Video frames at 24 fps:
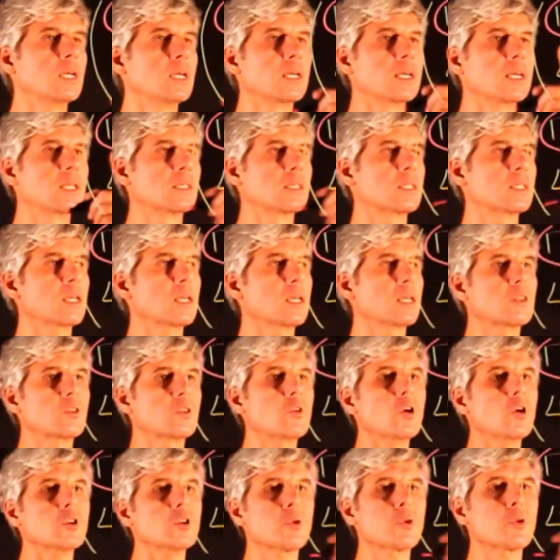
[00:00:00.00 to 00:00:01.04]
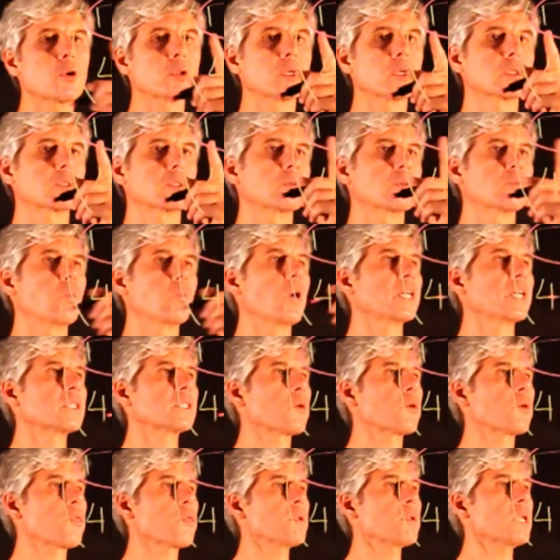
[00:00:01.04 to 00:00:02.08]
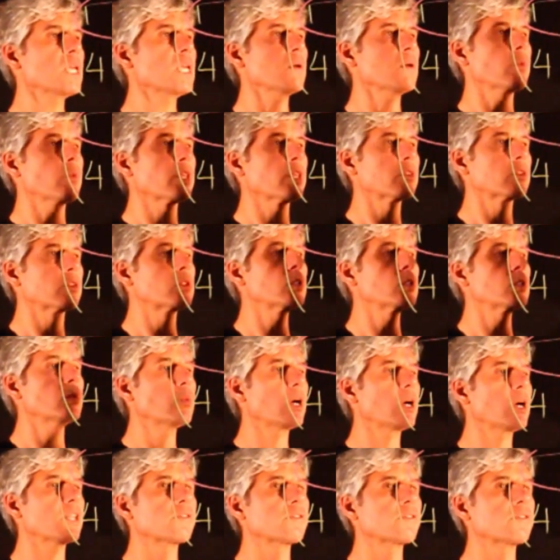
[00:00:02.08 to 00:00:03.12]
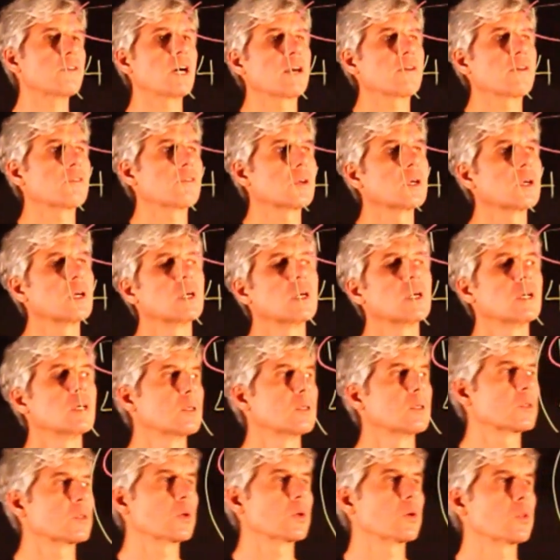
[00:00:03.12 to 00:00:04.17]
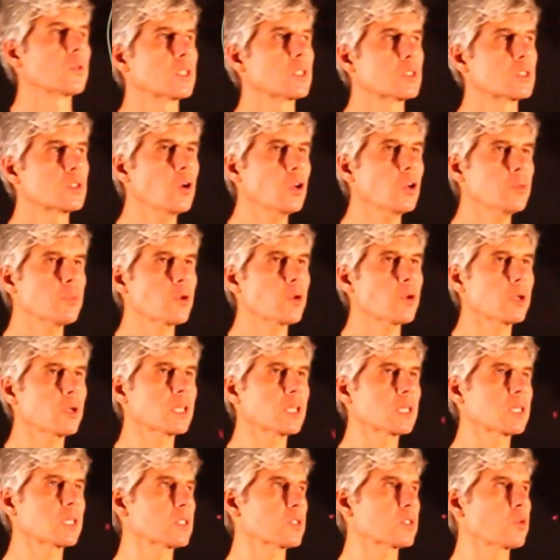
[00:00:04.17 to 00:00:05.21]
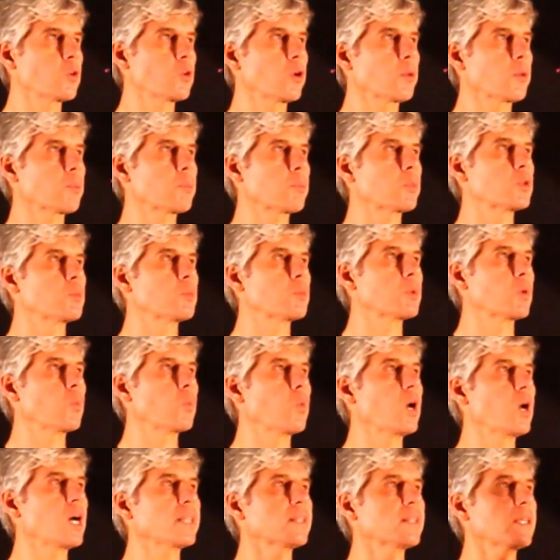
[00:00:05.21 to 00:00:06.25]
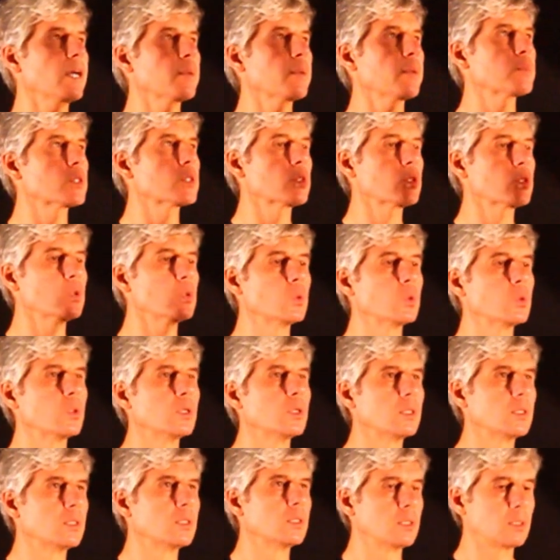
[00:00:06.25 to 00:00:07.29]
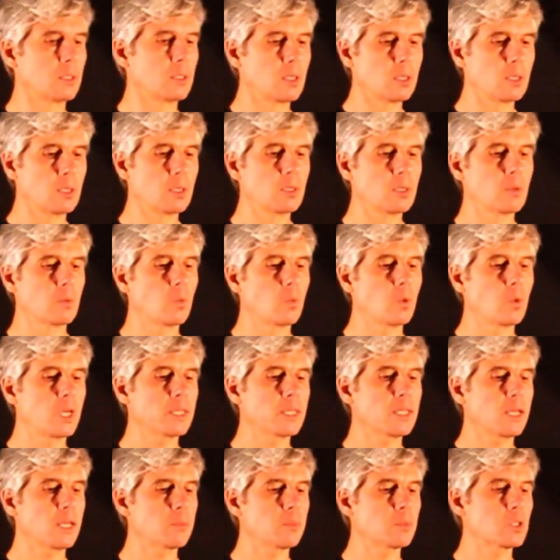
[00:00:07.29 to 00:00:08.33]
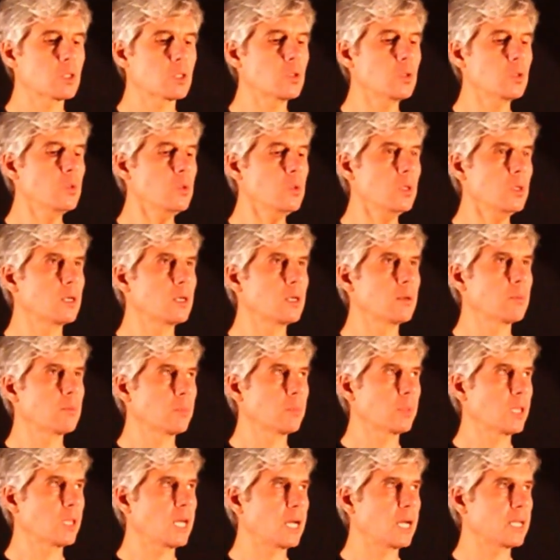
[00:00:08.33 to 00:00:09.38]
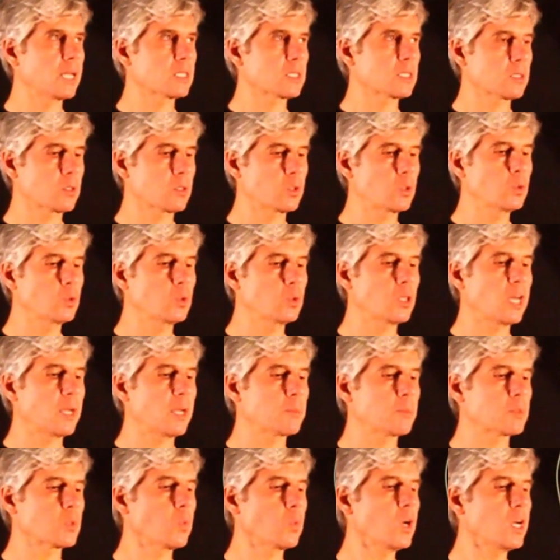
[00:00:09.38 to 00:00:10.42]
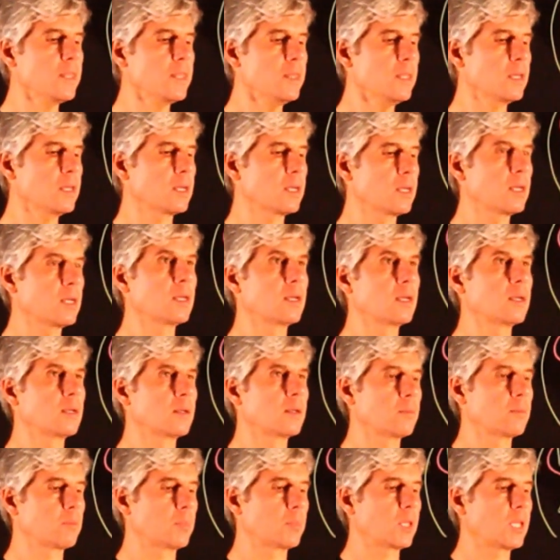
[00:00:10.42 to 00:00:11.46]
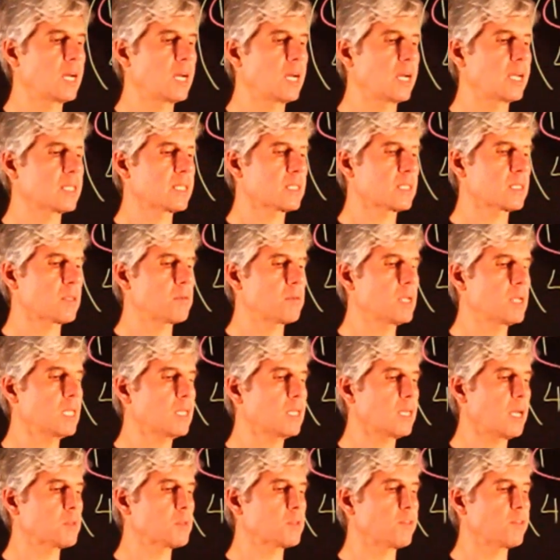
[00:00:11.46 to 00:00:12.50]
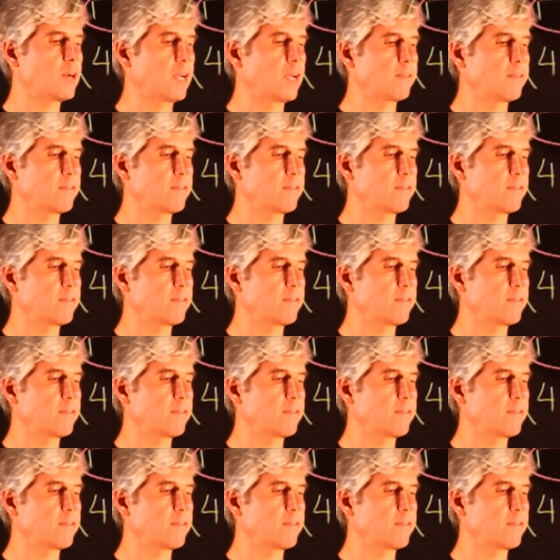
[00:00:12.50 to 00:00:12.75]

and take the dot product of 1, 2, 3 with 2, 1, 5. So this dot product is going to be 1 times 2. 1 times 2 plus 2 times 1 plus 3 times 5.